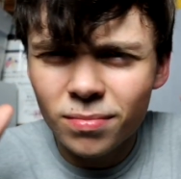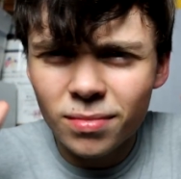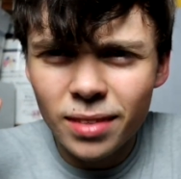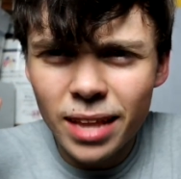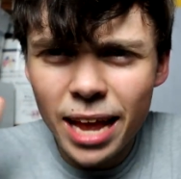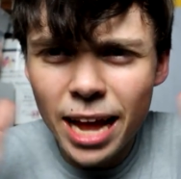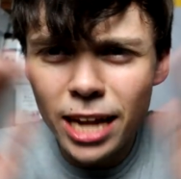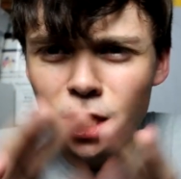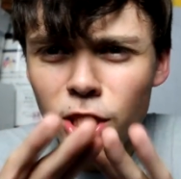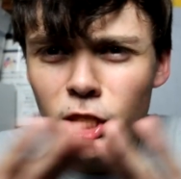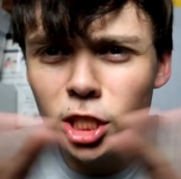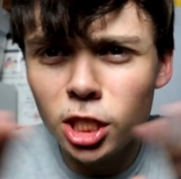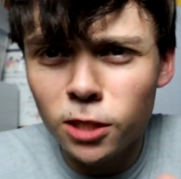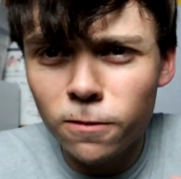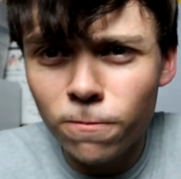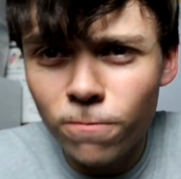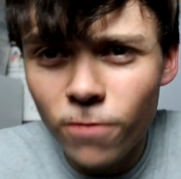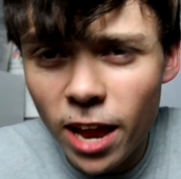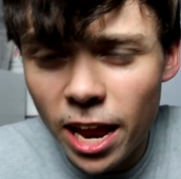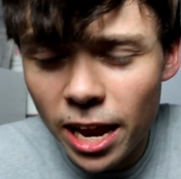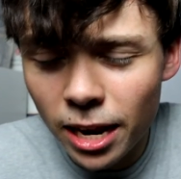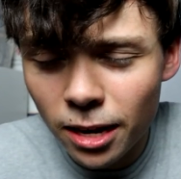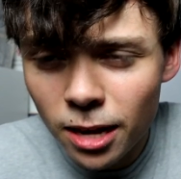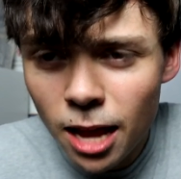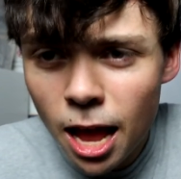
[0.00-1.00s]
That's just
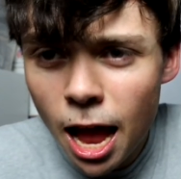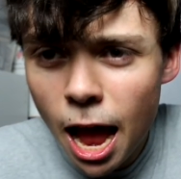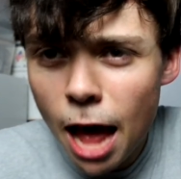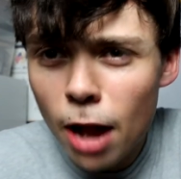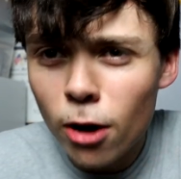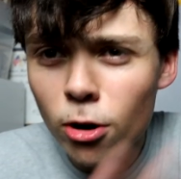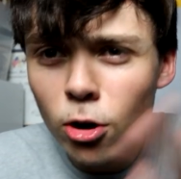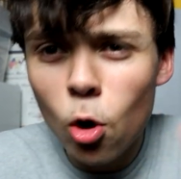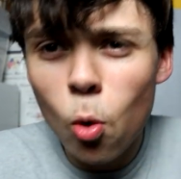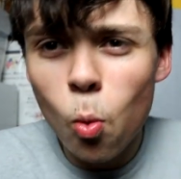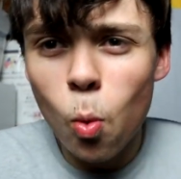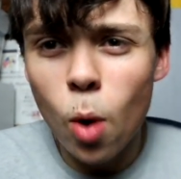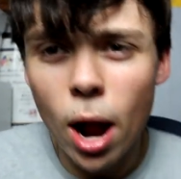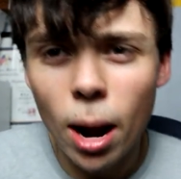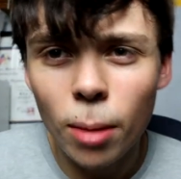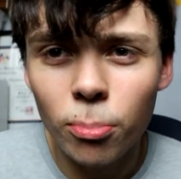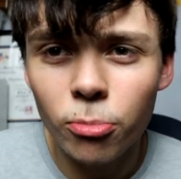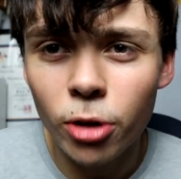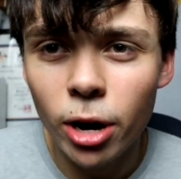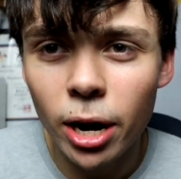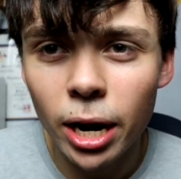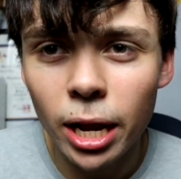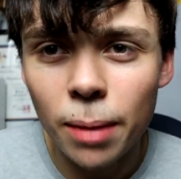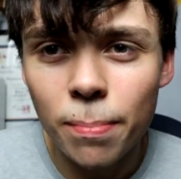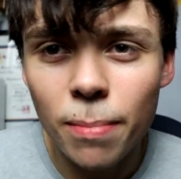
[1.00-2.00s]
fake. I don't know why I'm
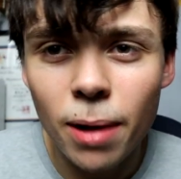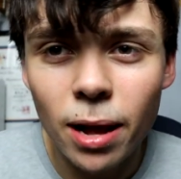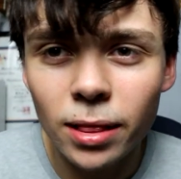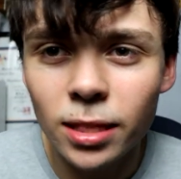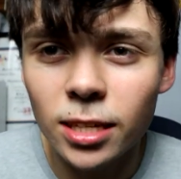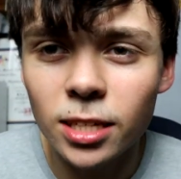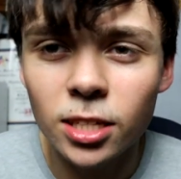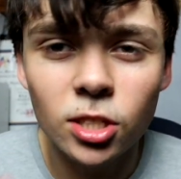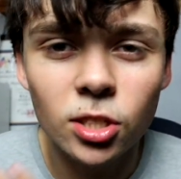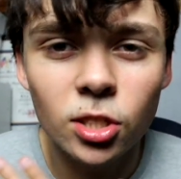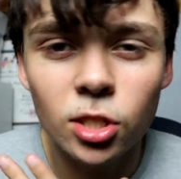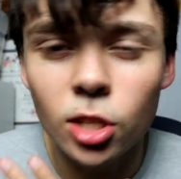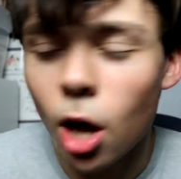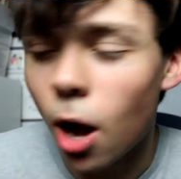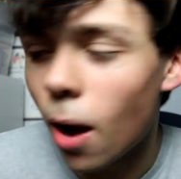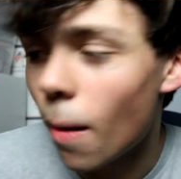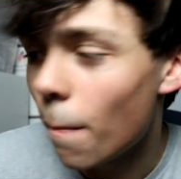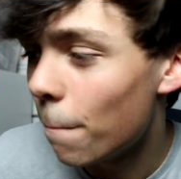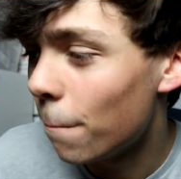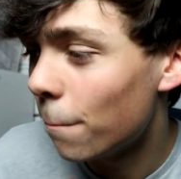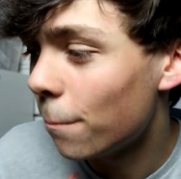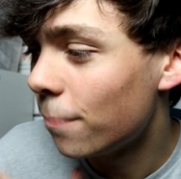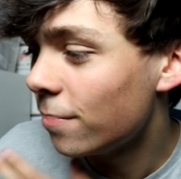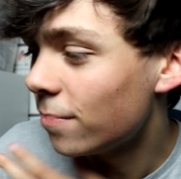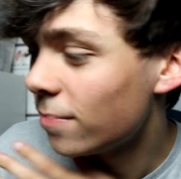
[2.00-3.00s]
ranting about this
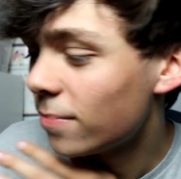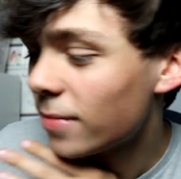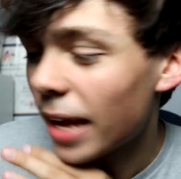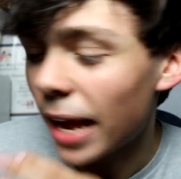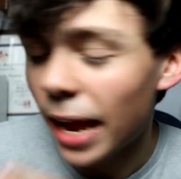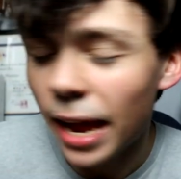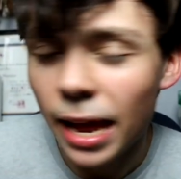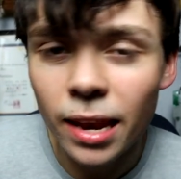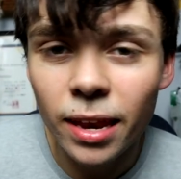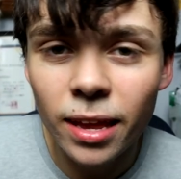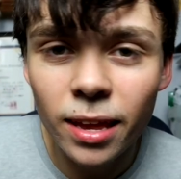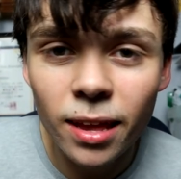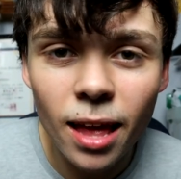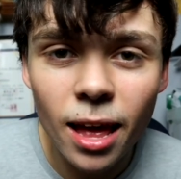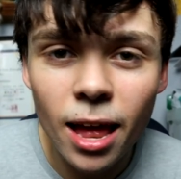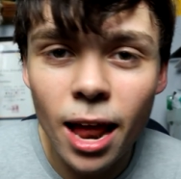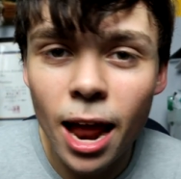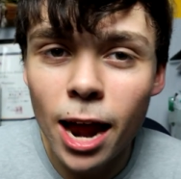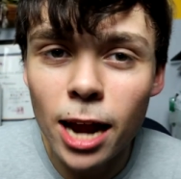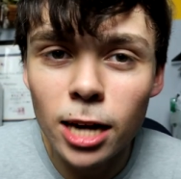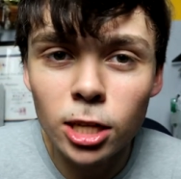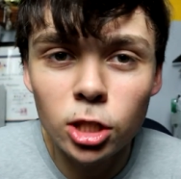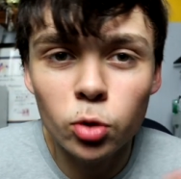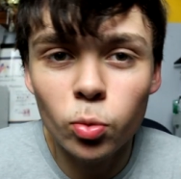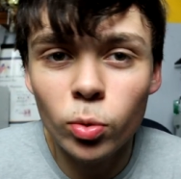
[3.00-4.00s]
dumb candy. Uh,
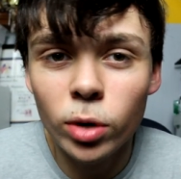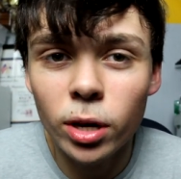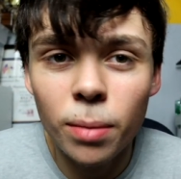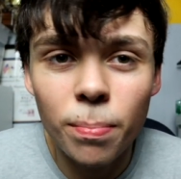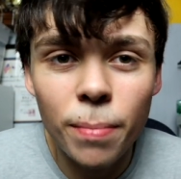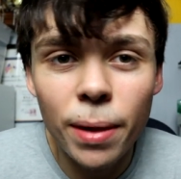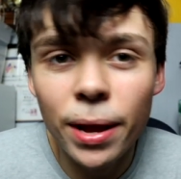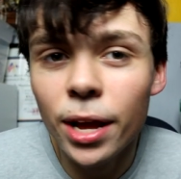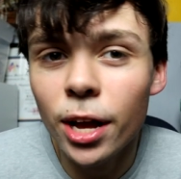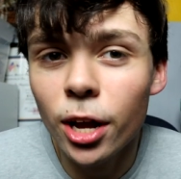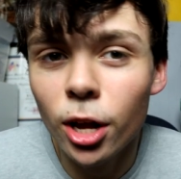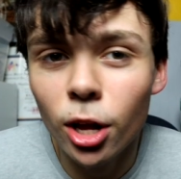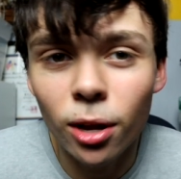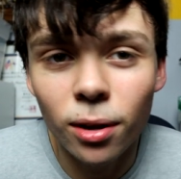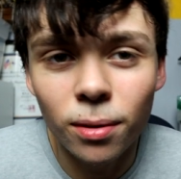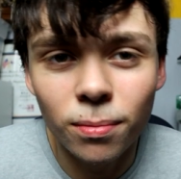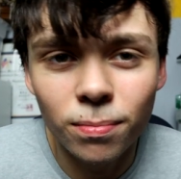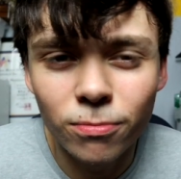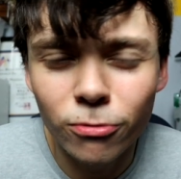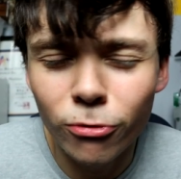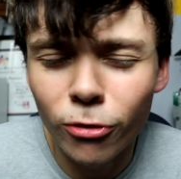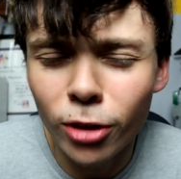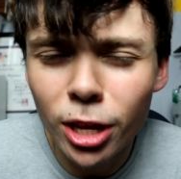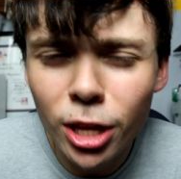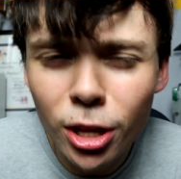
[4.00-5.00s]
I just wanted to make like a
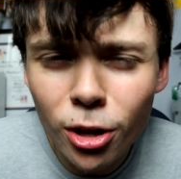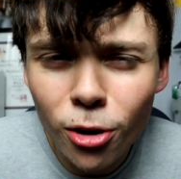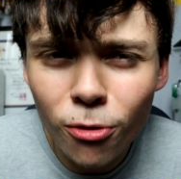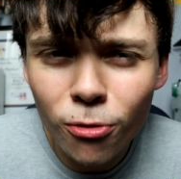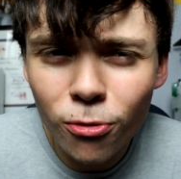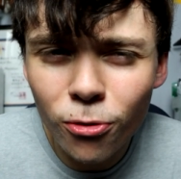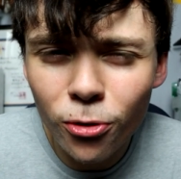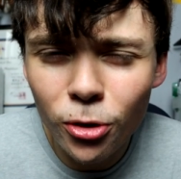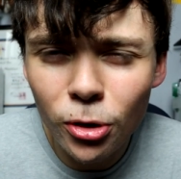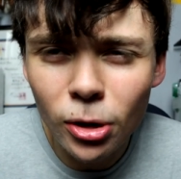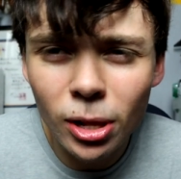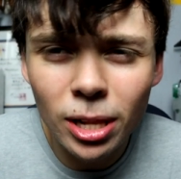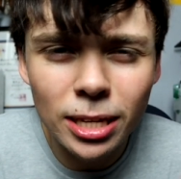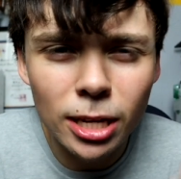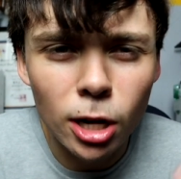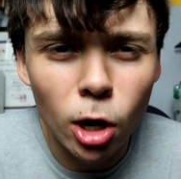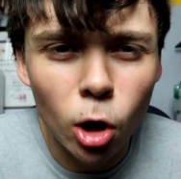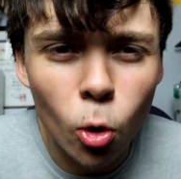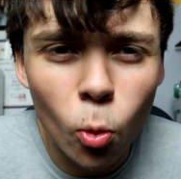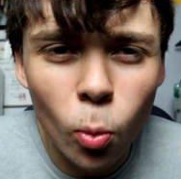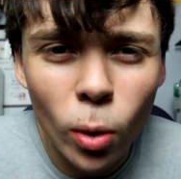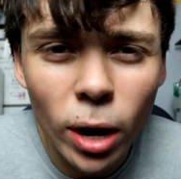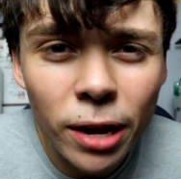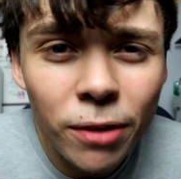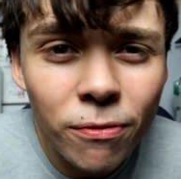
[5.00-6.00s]
video for you, like a
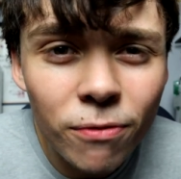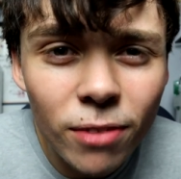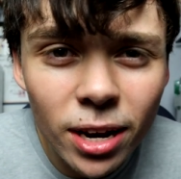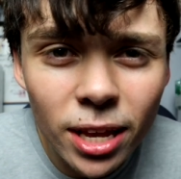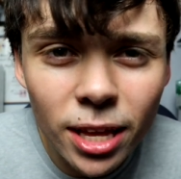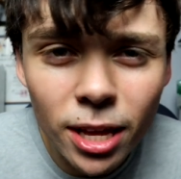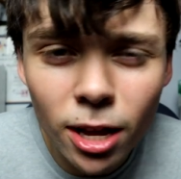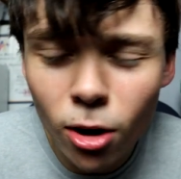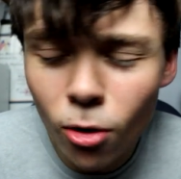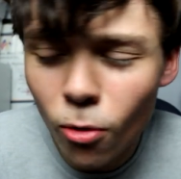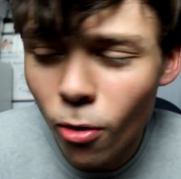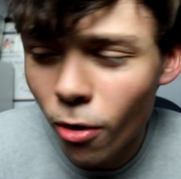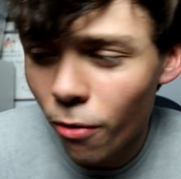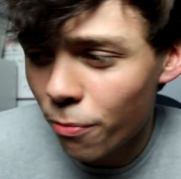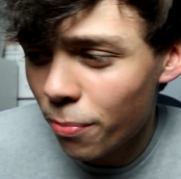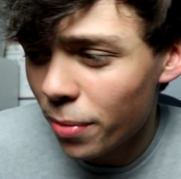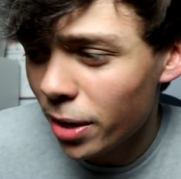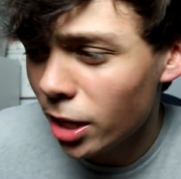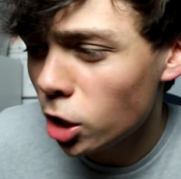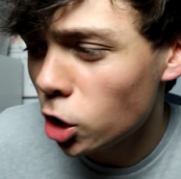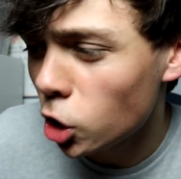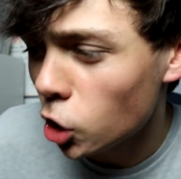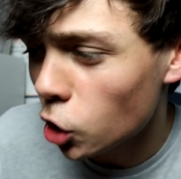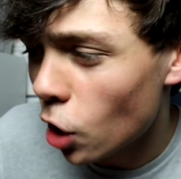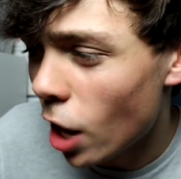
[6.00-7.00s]
quick video of
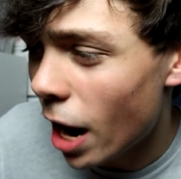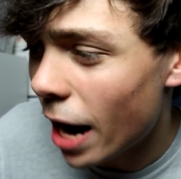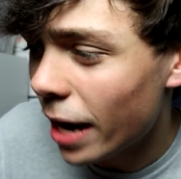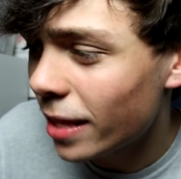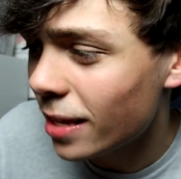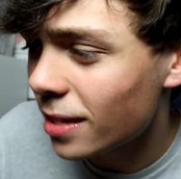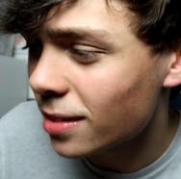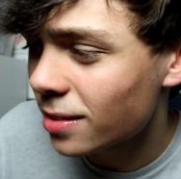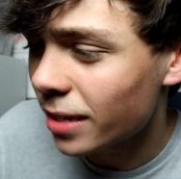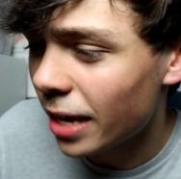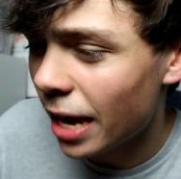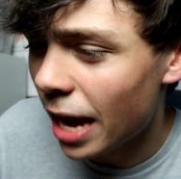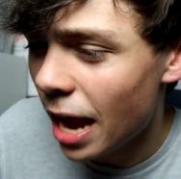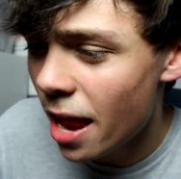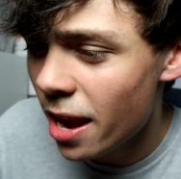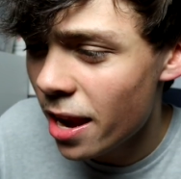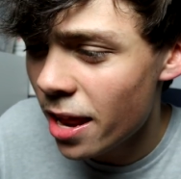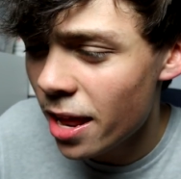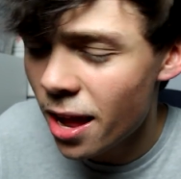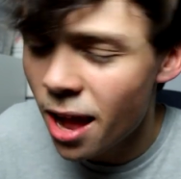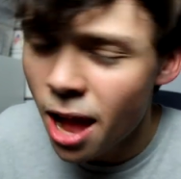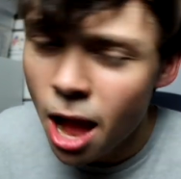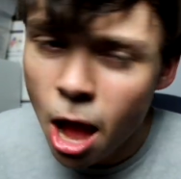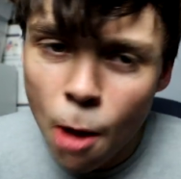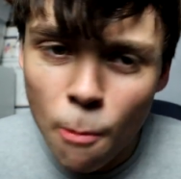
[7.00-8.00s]
me trying this
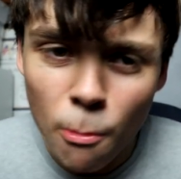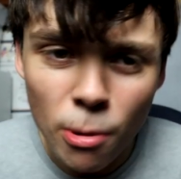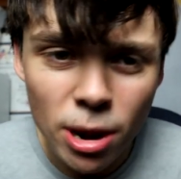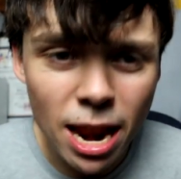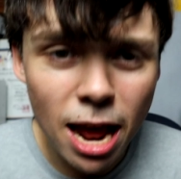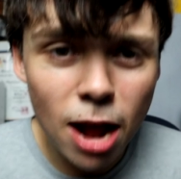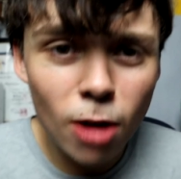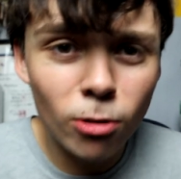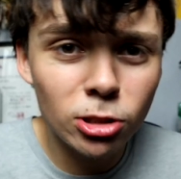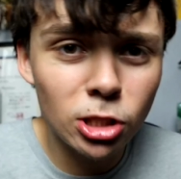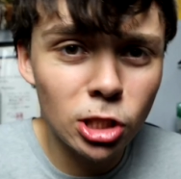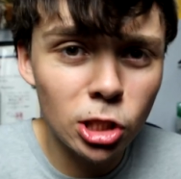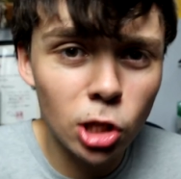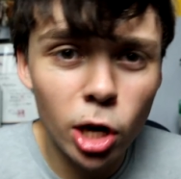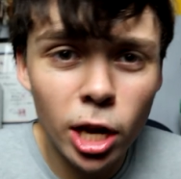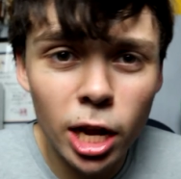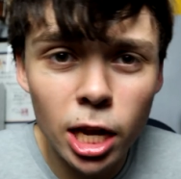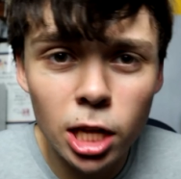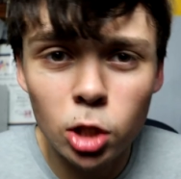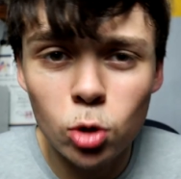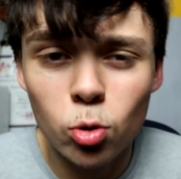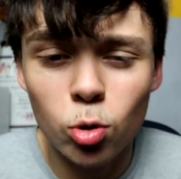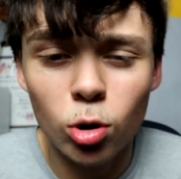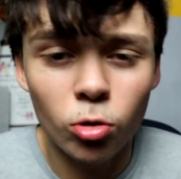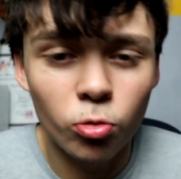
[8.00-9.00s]
candy, but now it's turning
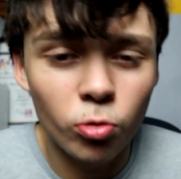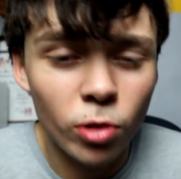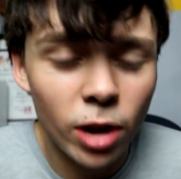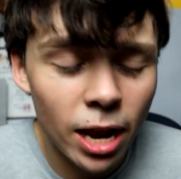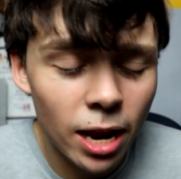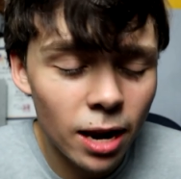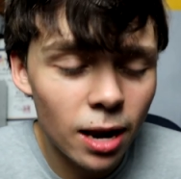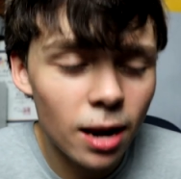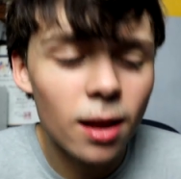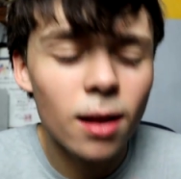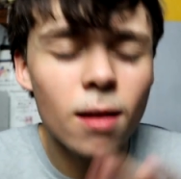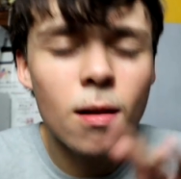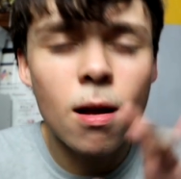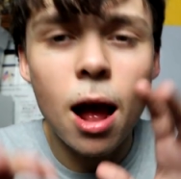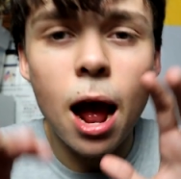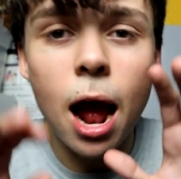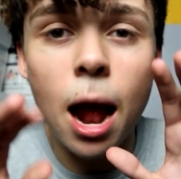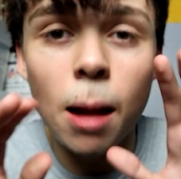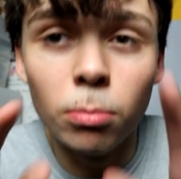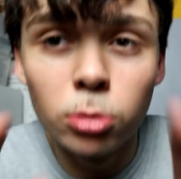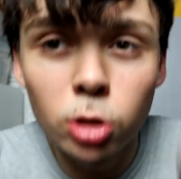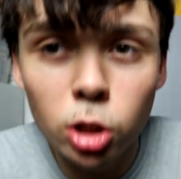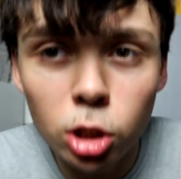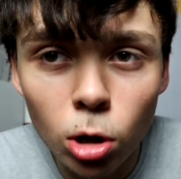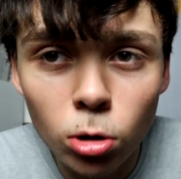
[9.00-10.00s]
into a rant.
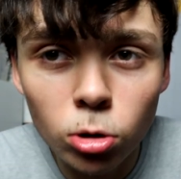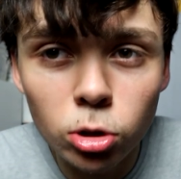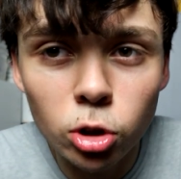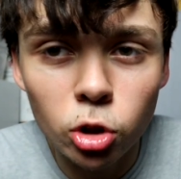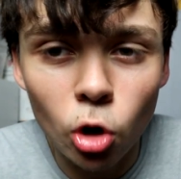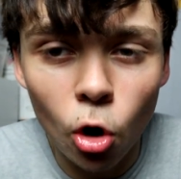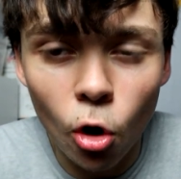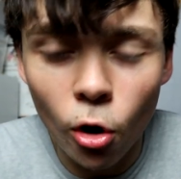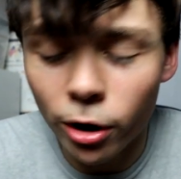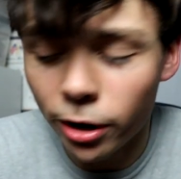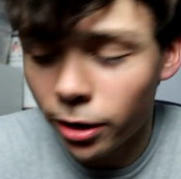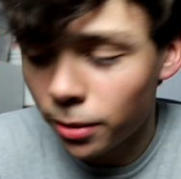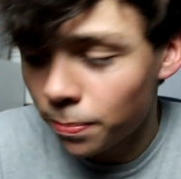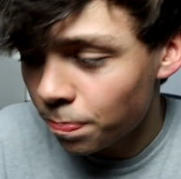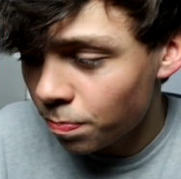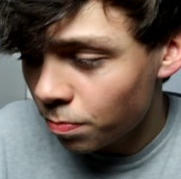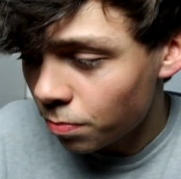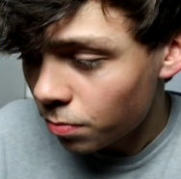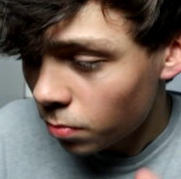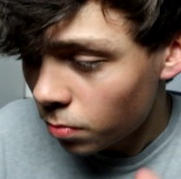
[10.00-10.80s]
I'm so sorry.